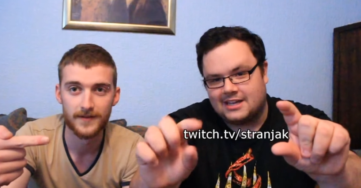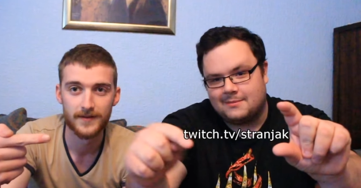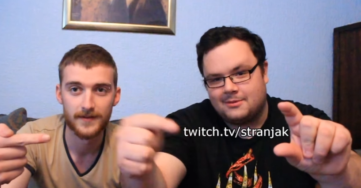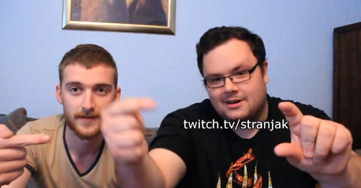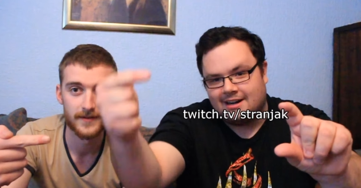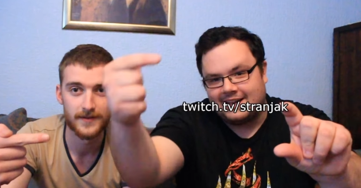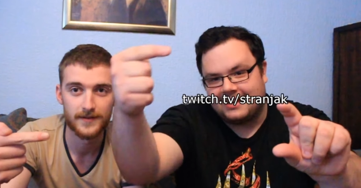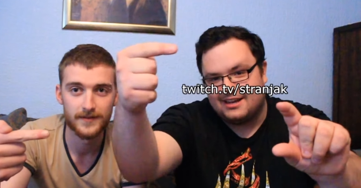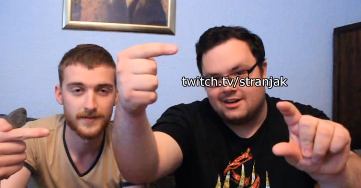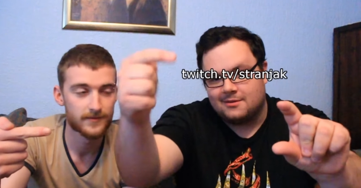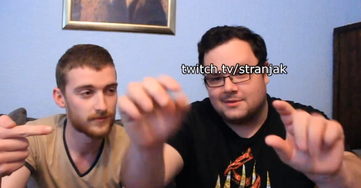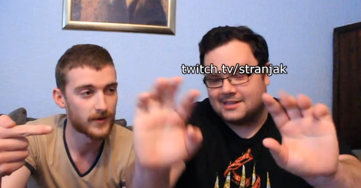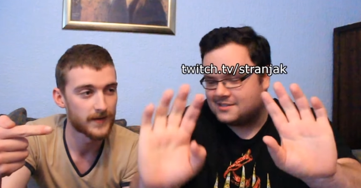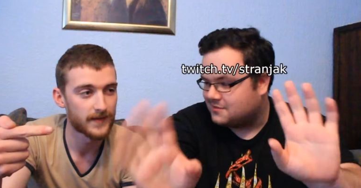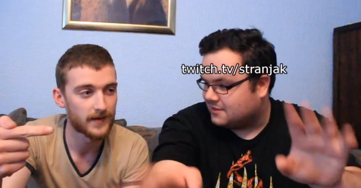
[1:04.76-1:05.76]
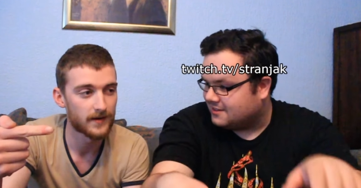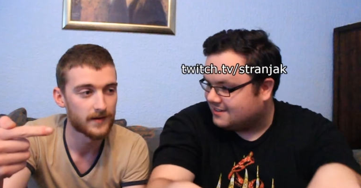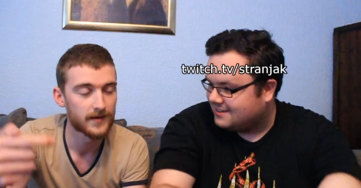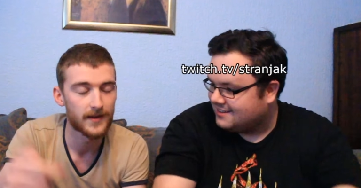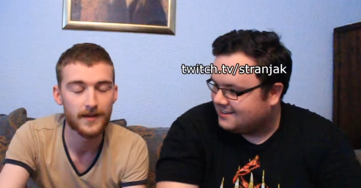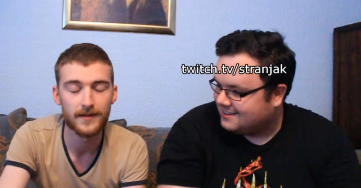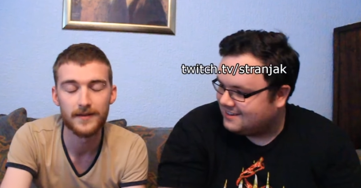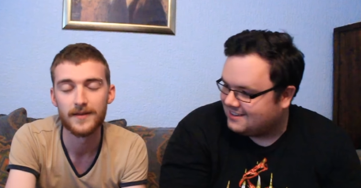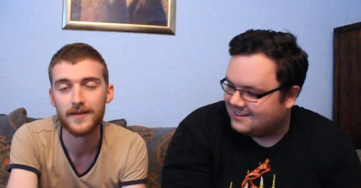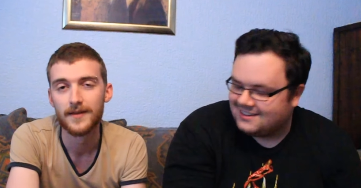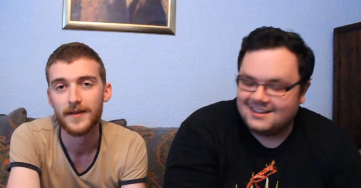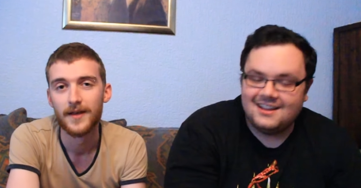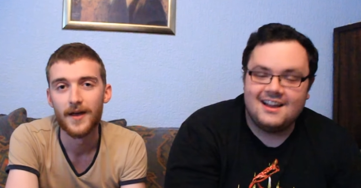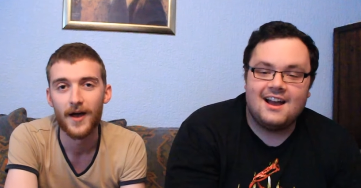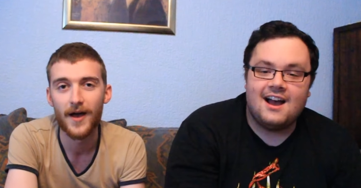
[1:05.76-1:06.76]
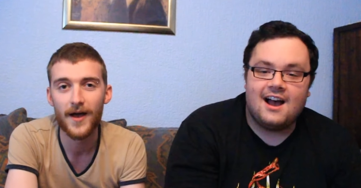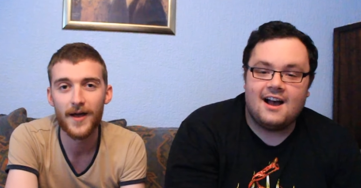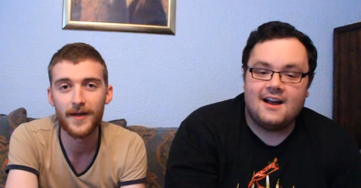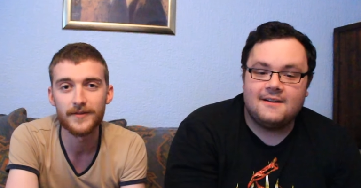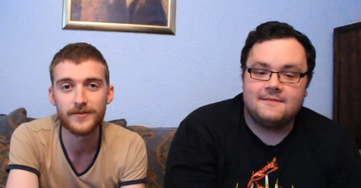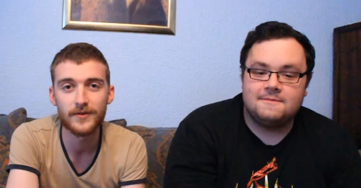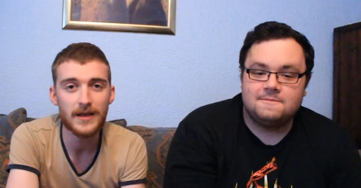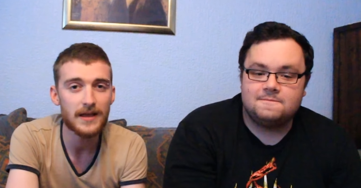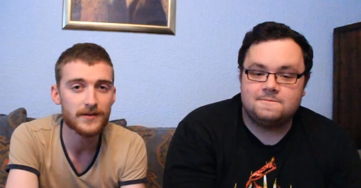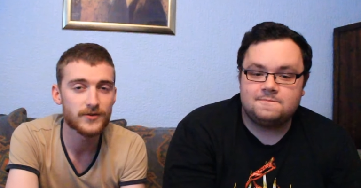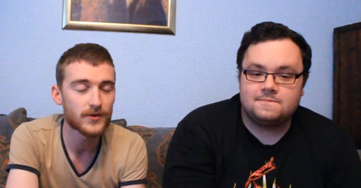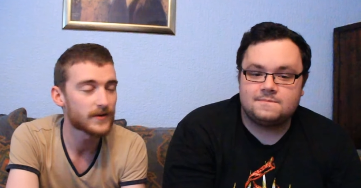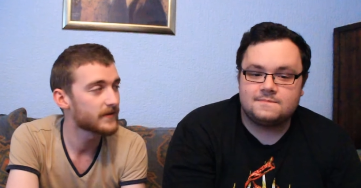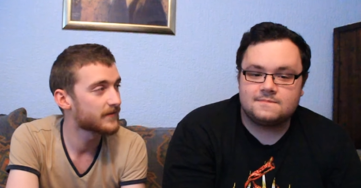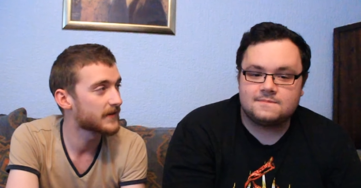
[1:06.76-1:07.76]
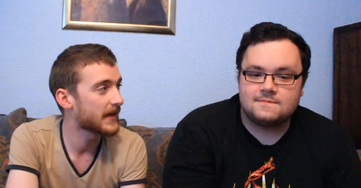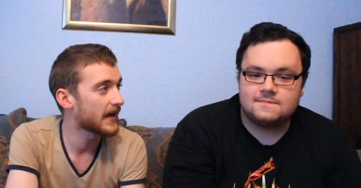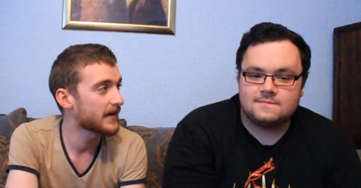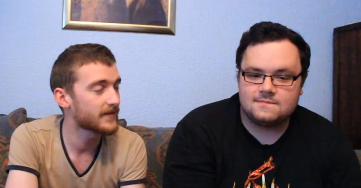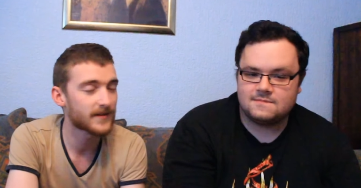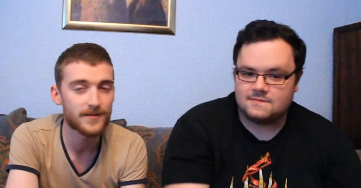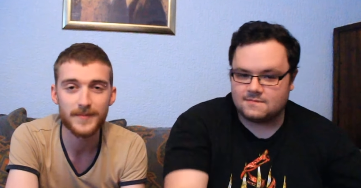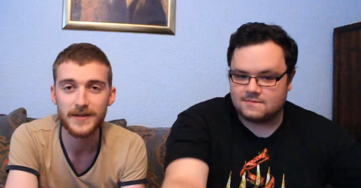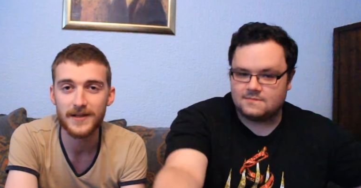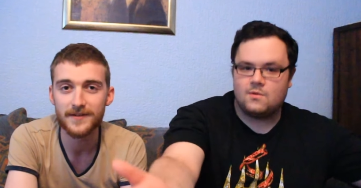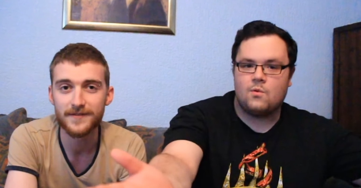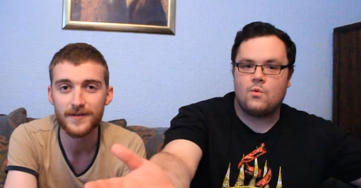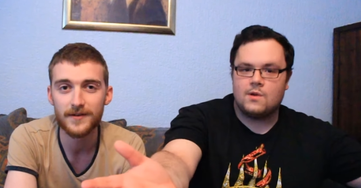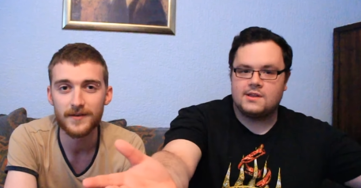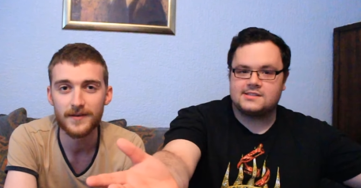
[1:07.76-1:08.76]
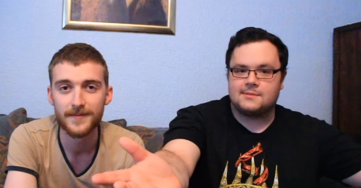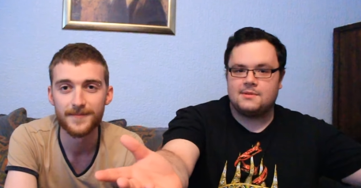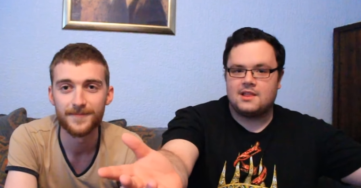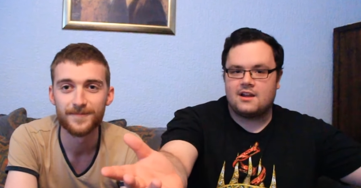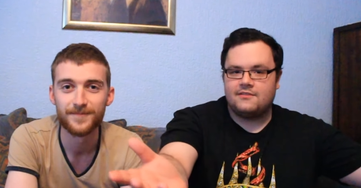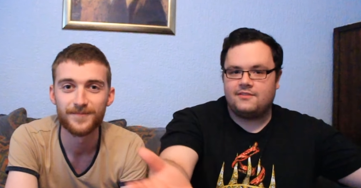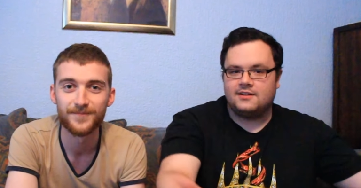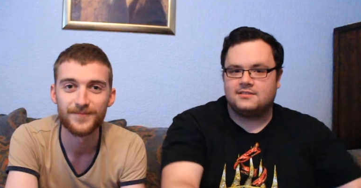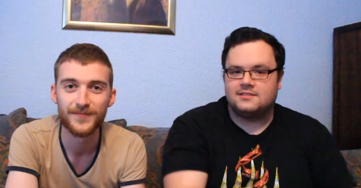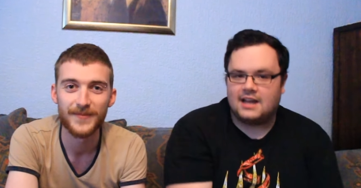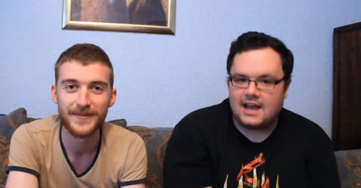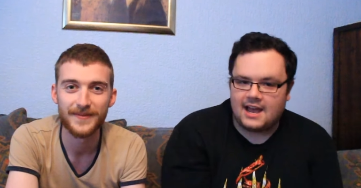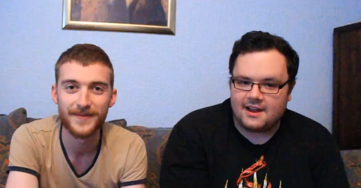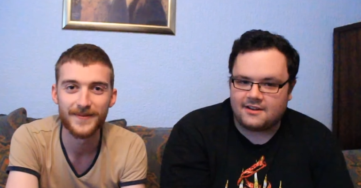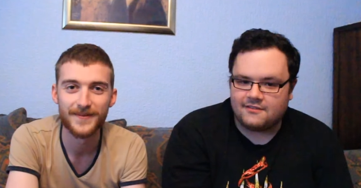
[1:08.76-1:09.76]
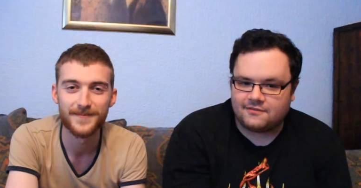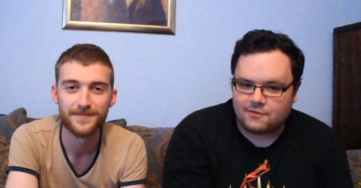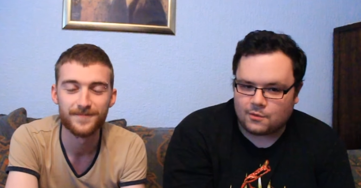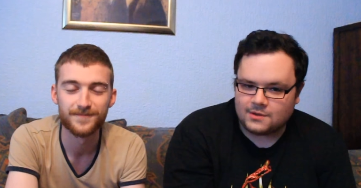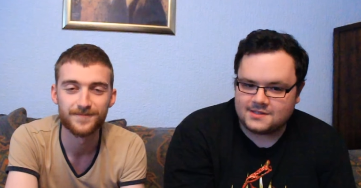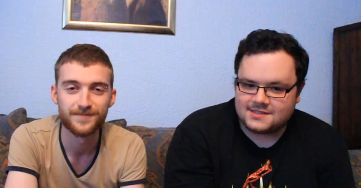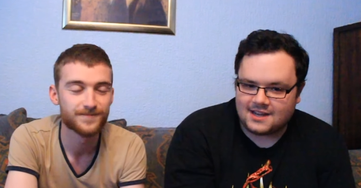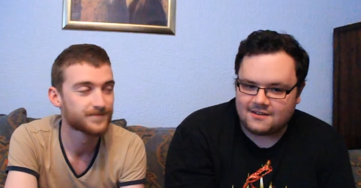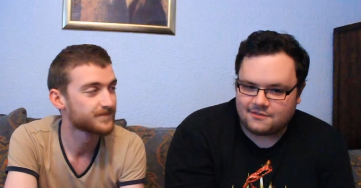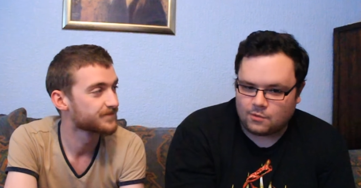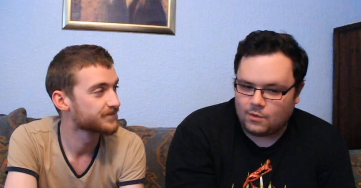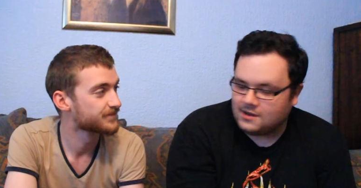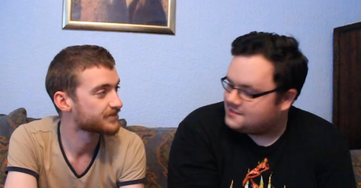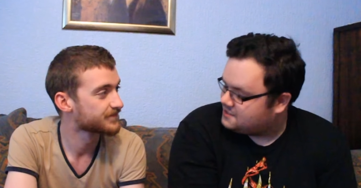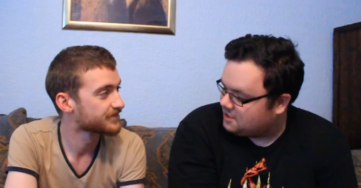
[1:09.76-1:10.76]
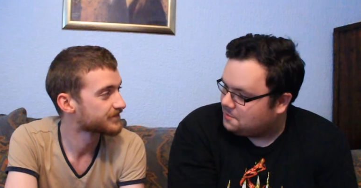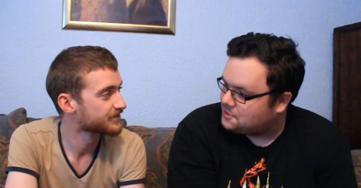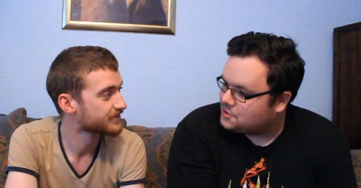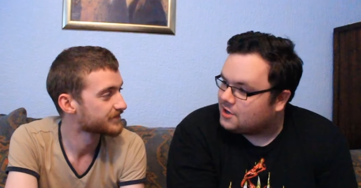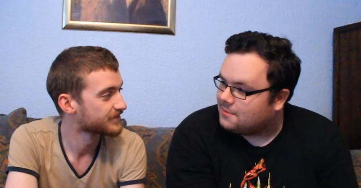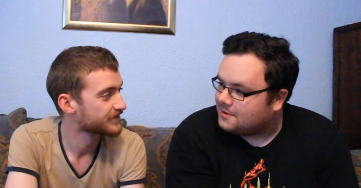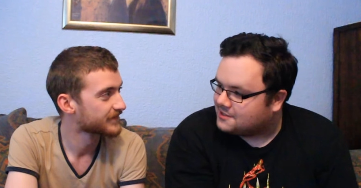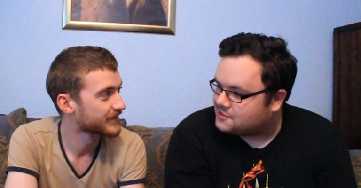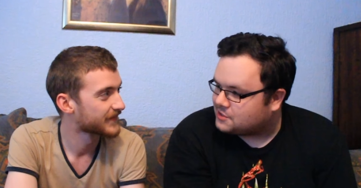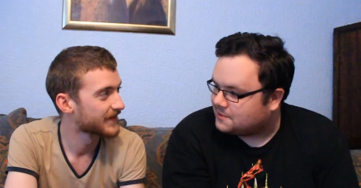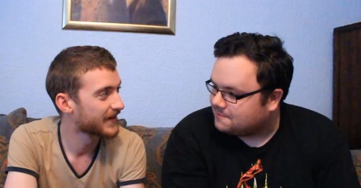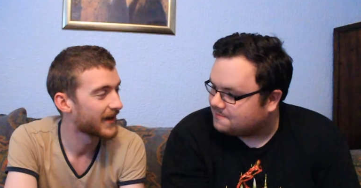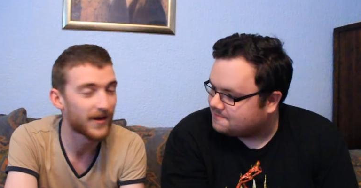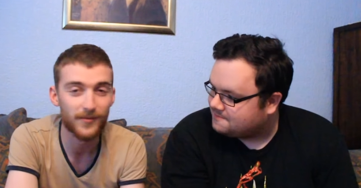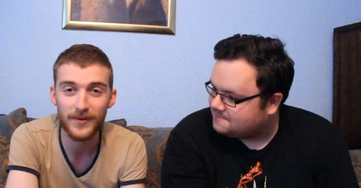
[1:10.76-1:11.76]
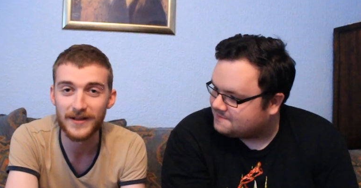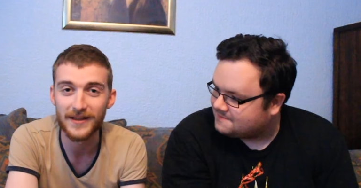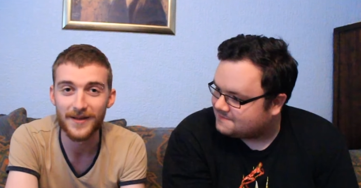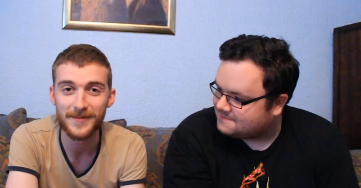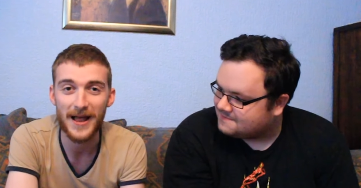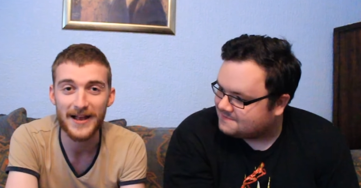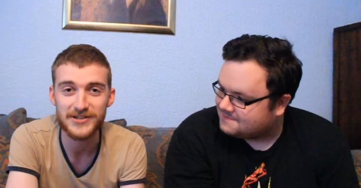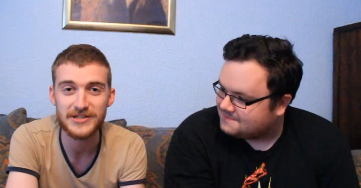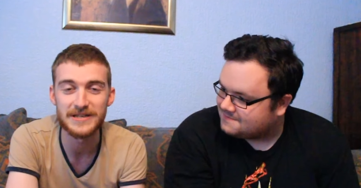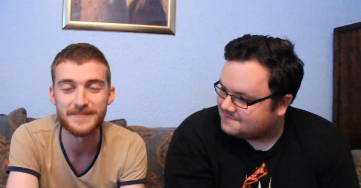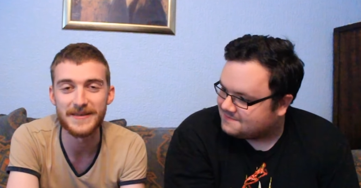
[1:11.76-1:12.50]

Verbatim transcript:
Speaker 1: going to put it like here, but that's right fine.
Speaker 2: Uh, so yeah, join us if you can. It's gonna be a lot of fun. It's
Speaker 1: gonna be a lot of fun, and for one time, for once, you'll be joining me on stream.
Speaker 2: I will. I'll actually